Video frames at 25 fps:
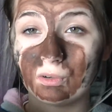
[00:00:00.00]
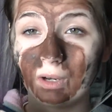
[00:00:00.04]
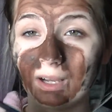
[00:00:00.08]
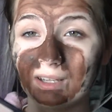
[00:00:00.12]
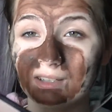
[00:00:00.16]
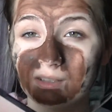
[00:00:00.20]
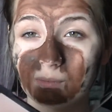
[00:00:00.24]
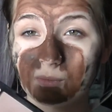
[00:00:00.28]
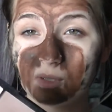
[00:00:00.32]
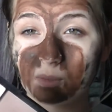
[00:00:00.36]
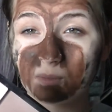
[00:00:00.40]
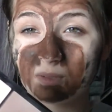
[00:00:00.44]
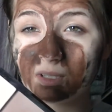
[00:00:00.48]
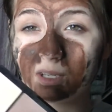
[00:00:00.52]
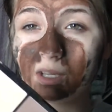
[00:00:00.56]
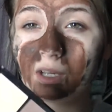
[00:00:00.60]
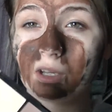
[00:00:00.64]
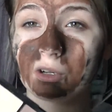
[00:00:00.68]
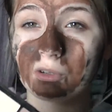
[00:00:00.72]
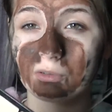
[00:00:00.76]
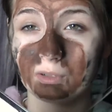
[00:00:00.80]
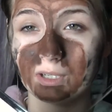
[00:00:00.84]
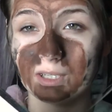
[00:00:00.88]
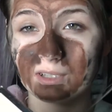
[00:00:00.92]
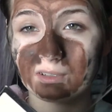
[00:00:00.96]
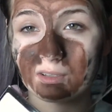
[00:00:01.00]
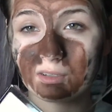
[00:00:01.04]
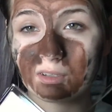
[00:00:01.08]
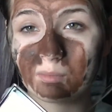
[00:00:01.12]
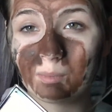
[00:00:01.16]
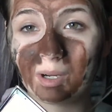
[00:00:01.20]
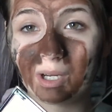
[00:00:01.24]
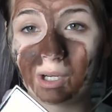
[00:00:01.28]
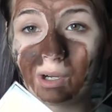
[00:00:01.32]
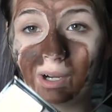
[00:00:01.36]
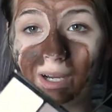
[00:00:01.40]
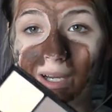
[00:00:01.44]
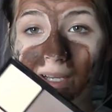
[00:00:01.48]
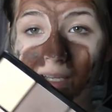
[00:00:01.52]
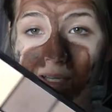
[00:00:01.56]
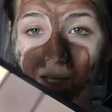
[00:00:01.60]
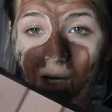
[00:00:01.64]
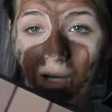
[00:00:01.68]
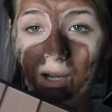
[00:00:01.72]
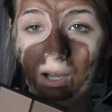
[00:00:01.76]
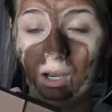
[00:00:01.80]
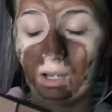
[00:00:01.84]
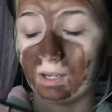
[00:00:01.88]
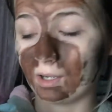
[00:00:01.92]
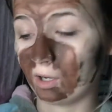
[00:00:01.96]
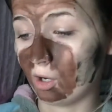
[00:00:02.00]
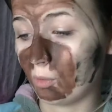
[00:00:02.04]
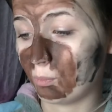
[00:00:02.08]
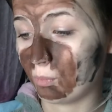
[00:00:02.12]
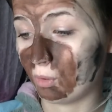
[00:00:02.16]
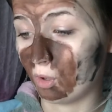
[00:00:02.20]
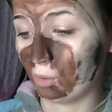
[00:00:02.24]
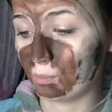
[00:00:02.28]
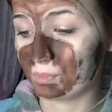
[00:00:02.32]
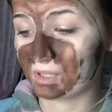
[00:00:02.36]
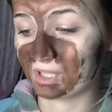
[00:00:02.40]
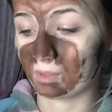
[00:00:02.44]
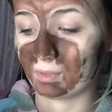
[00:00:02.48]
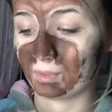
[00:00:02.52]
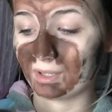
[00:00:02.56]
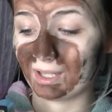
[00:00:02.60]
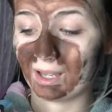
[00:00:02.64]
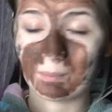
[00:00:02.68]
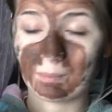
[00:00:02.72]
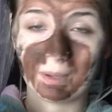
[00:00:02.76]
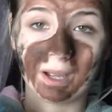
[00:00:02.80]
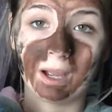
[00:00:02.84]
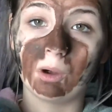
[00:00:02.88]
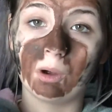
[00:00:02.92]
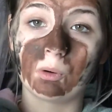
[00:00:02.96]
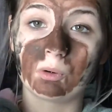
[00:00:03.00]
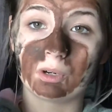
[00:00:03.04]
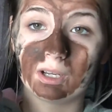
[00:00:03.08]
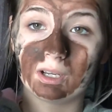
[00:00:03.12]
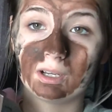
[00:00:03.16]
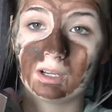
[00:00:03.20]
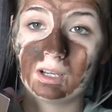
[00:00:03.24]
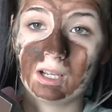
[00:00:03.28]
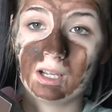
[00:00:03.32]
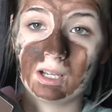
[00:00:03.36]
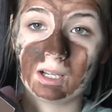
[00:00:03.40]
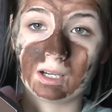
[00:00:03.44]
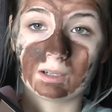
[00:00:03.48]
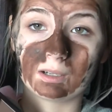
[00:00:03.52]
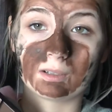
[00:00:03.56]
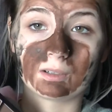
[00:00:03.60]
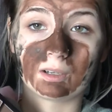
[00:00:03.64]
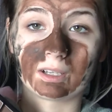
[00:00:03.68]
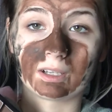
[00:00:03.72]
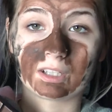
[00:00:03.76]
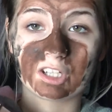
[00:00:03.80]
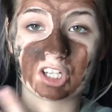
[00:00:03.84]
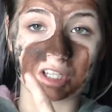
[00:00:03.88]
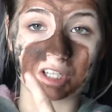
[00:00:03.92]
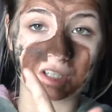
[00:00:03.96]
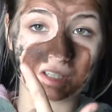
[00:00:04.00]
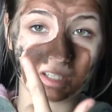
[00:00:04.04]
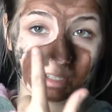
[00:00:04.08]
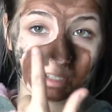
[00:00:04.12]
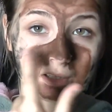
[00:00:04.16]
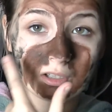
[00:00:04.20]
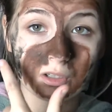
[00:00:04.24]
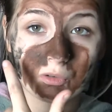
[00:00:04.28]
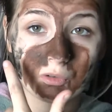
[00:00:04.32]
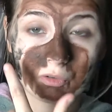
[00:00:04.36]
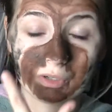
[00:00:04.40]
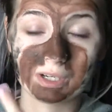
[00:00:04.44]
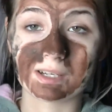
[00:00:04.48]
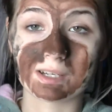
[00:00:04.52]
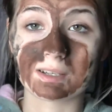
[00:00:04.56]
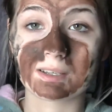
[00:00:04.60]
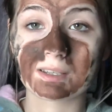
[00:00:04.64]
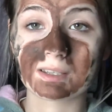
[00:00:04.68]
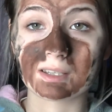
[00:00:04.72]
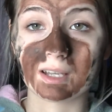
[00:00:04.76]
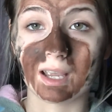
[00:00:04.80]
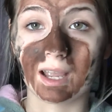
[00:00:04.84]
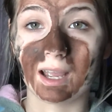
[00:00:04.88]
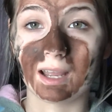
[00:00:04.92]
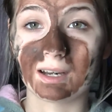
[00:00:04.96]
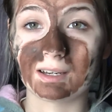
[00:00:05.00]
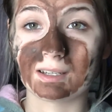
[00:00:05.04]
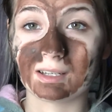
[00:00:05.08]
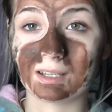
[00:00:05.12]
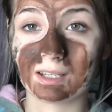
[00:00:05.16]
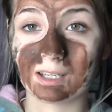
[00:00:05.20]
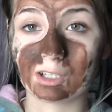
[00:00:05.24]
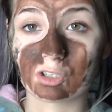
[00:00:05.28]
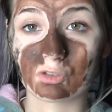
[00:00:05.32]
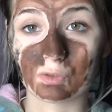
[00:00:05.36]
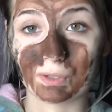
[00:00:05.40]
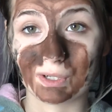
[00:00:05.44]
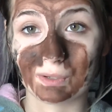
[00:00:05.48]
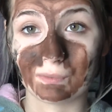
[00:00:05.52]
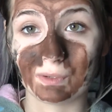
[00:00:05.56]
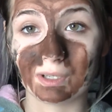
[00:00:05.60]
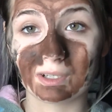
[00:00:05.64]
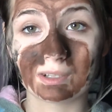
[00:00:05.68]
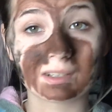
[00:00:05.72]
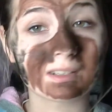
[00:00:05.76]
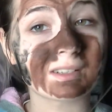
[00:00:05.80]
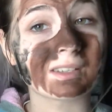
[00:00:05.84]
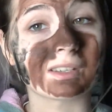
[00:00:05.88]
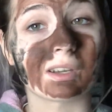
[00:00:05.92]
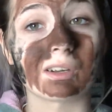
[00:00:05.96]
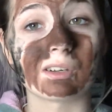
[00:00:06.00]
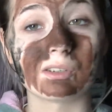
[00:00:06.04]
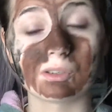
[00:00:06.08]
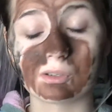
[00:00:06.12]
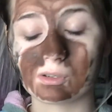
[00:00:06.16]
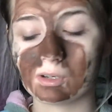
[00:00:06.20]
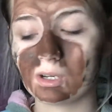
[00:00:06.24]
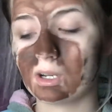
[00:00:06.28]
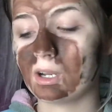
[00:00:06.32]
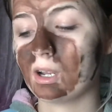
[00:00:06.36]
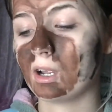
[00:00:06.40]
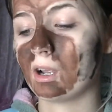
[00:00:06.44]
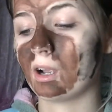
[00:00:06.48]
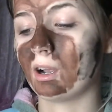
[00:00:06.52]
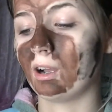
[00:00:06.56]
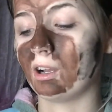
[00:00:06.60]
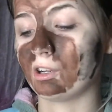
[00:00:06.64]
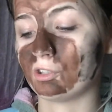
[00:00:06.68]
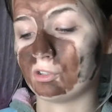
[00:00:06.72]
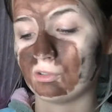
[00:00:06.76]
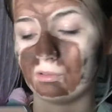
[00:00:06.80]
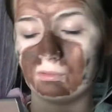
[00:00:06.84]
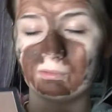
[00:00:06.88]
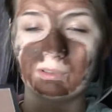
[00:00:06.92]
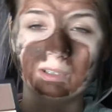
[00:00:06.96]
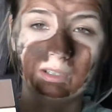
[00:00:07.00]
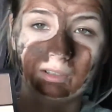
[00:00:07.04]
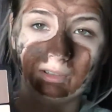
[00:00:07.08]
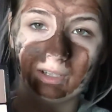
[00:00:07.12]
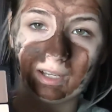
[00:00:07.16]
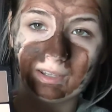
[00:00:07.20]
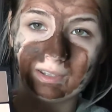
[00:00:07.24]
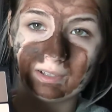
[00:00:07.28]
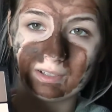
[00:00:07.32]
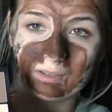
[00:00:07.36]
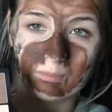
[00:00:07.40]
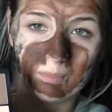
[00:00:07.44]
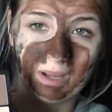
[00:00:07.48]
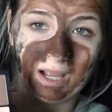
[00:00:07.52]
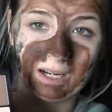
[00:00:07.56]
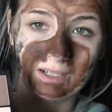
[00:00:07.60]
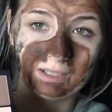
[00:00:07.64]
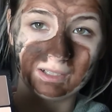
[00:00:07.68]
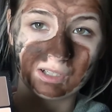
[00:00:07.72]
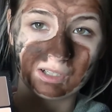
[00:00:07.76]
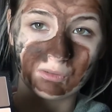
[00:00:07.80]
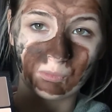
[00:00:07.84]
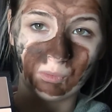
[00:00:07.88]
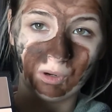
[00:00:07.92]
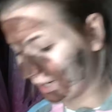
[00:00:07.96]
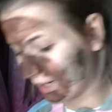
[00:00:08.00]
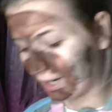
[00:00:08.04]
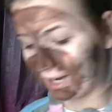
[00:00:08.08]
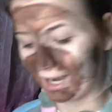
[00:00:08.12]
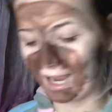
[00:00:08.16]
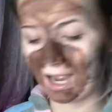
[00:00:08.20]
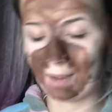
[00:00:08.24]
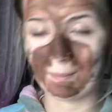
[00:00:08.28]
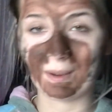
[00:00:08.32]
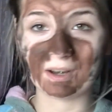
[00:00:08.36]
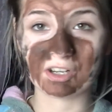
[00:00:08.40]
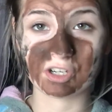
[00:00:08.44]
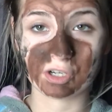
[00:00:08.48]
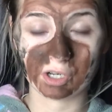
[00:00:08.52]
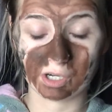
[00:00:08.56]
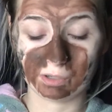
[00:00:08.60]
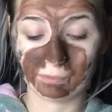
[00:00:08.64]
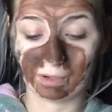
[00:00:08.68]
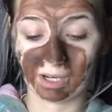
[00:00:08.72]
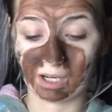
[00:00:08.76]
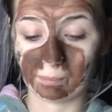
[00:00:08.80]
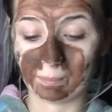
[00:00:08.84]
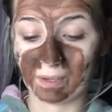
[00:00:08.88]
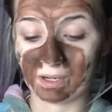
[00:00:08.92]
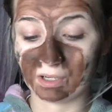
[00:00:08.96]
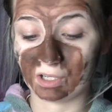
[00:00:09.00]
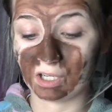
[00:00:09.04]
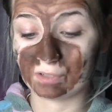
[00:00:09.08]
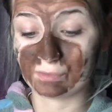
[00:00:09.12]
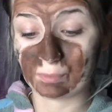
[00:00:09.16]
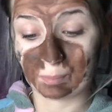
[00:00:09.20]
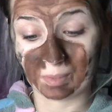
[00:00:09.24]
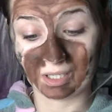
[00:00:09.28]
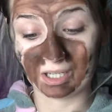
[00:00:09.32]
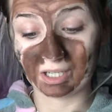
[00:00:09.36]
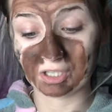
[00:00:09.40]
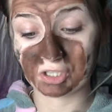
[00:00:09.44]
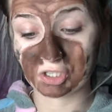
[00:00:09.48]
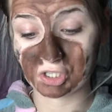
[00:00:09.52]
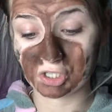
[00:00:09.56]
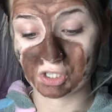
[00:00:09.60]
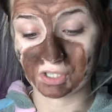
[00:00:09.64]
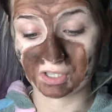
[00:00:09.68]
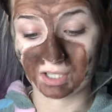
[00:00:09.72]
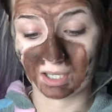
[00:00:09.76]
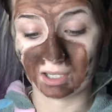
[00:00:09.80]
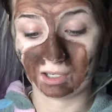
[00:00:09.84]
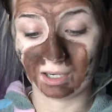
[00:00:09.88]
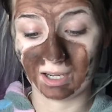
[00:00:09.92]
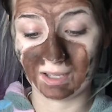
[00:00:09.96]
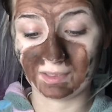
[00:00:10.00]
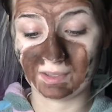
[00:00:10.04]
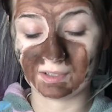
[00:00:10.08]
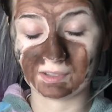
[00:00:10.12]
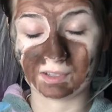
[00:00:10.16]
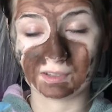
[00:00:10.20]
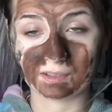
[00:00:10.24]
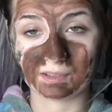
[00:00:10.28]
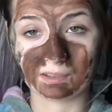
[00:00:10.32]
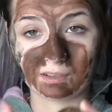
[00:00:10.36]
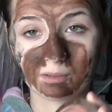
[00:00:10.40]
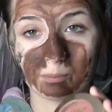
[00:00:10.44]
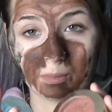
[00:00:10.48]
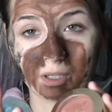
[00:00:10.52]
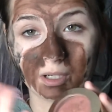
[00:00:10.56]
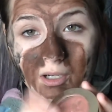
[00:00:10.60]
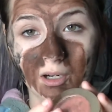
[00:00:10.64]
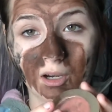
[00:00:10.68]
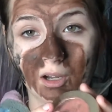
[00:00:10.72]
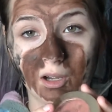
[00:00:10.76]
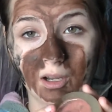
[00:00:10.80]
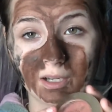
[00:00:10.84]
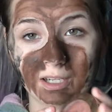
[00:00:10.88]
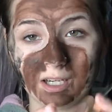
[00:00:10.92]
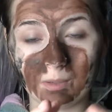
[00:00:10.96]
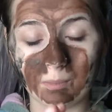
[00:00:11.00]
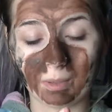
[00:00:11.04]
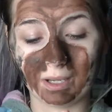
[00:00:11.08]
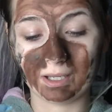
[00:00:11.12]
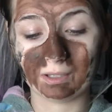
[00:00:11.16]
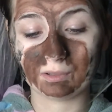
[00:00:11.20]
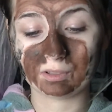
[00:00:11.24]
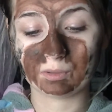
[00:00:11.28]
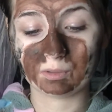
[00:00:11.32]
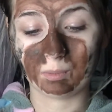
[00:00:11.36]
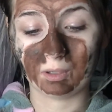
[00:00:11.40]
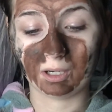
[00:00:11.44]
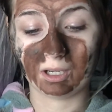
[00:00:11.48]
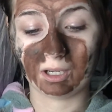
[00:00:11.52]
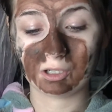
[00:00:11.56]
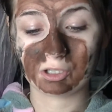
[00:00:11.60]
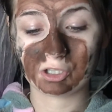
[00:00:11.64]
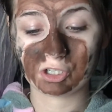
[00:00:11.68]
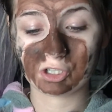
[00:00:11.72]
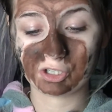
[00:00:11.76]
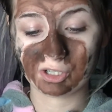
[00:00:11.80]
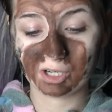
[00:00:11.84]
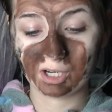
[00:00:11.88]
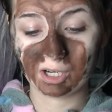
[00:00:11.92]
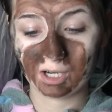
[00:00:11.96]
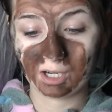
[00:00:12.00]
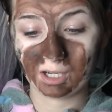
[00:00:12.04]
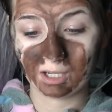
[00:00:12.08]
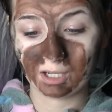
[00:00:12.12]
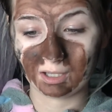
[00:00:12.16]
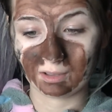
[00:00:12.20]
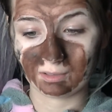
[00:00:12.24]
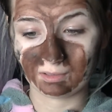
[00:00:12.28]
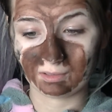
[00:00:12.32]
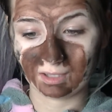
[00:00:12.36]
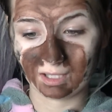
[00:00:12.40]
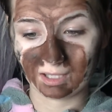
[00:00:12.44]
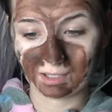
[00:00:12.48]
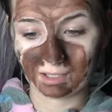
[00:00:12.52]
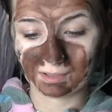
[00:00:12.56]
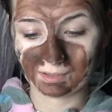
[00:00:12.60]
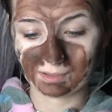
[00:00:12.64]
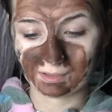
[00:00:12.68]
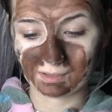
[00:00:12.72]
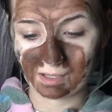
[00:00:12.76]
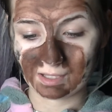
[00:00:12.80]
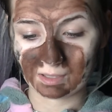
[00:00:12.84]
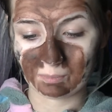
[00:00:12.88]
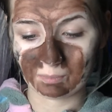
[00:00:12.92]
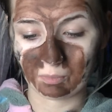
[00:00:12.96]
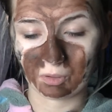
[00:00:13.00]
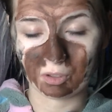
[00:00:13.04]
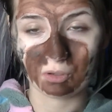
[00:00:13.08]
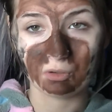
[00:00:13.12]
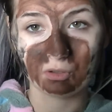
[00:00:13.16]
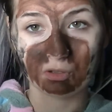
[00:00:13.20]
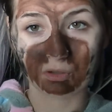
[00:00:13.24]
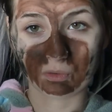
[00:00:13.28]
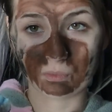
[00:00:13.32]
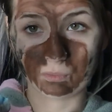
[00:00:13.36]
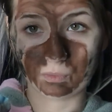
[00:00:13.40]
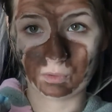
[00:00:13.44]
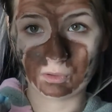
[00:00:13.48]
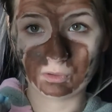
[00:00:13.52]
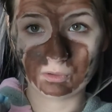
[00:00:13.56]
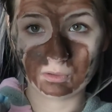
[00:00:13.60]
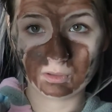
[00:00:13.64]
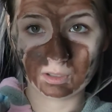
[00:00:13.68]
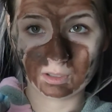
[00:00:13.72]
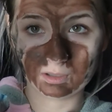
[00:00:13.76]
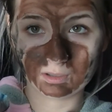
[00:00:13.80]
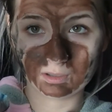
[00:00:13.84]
Like, sometimes I get a crease under my eye and I'll pop some of that powder like just in the crease and it gets rid of it. So I do really like this palette as I am actually going to recommend another blush because I like this. It's the Milani Baked Blush. This is beautiful.